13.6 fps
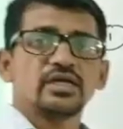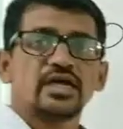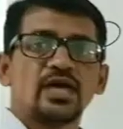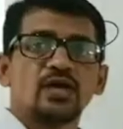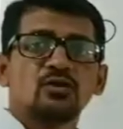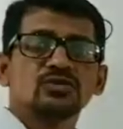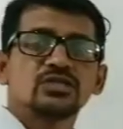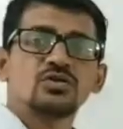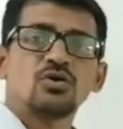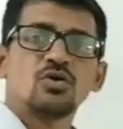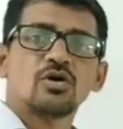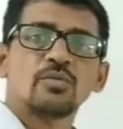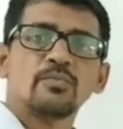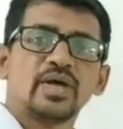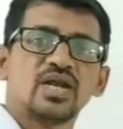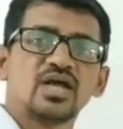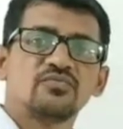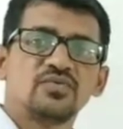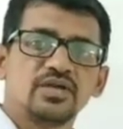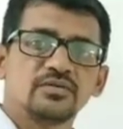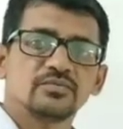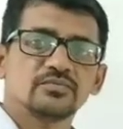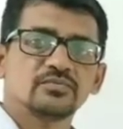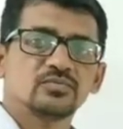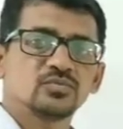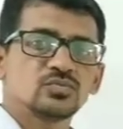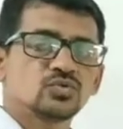kerosene or paraffin,
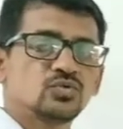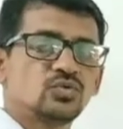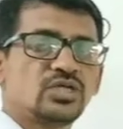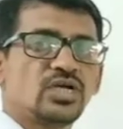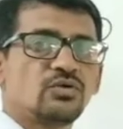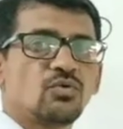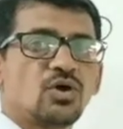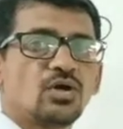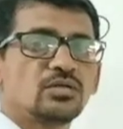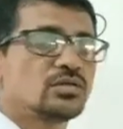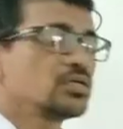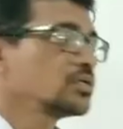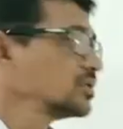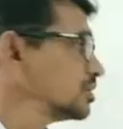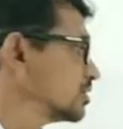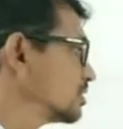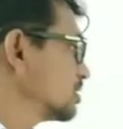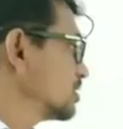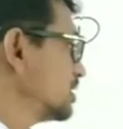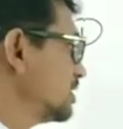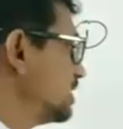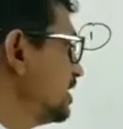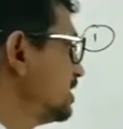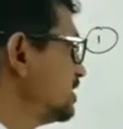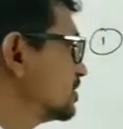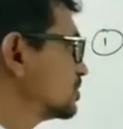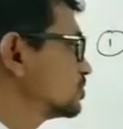so that what?
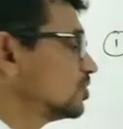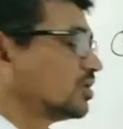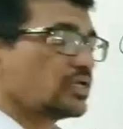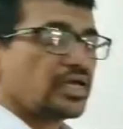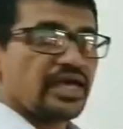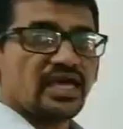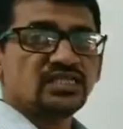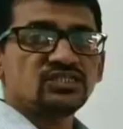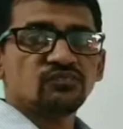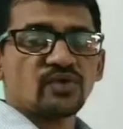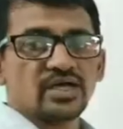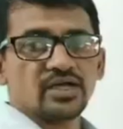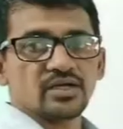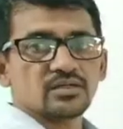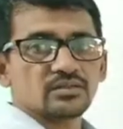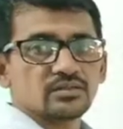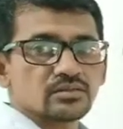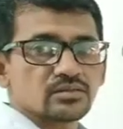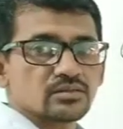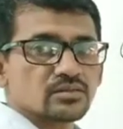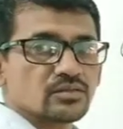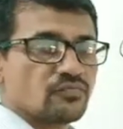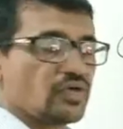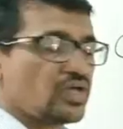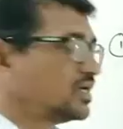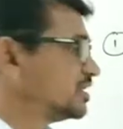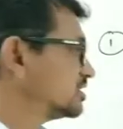It does not catch fire.
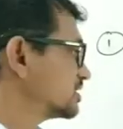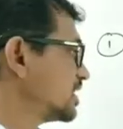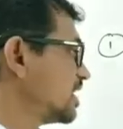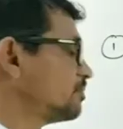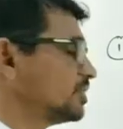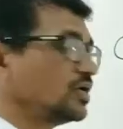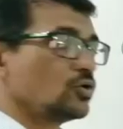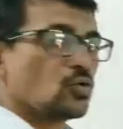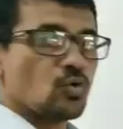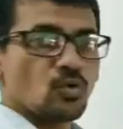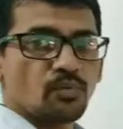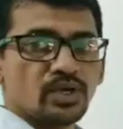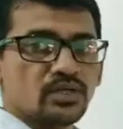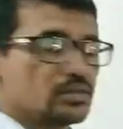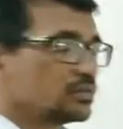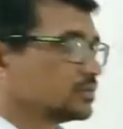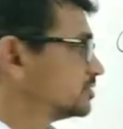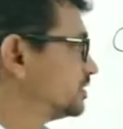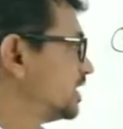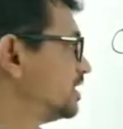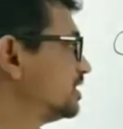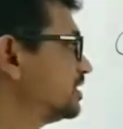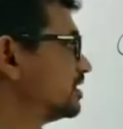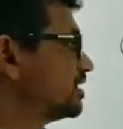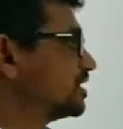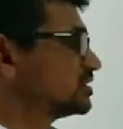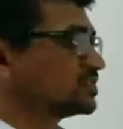When it is kept in open, then
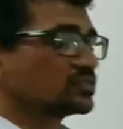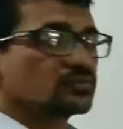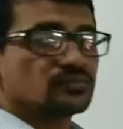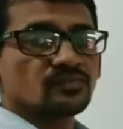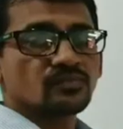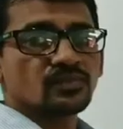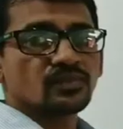it takes